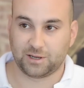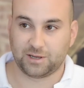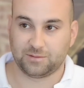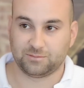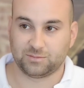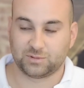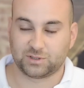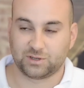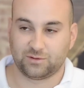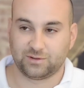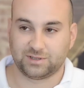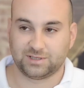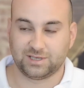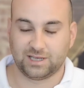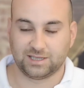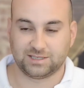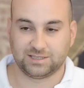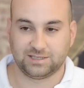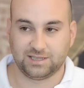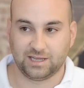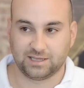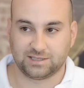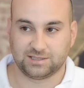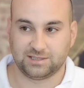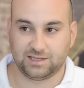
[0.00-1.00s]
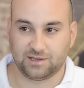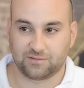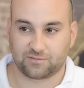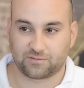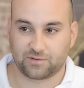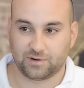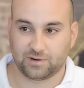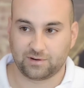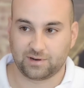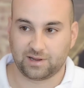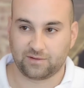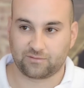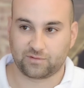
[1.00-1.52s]
So it's
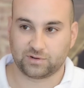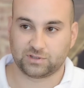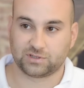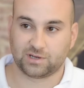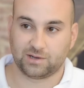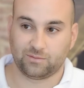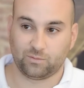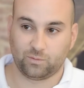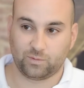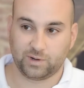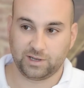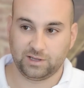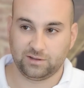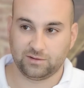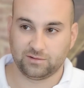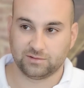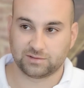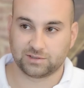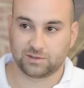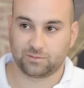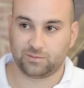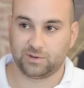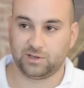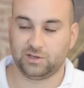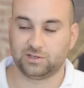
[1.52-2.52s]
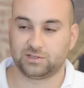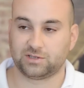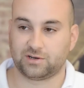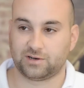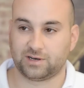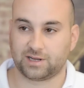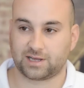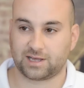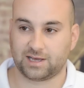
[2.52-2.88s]
different. Every time we use it on a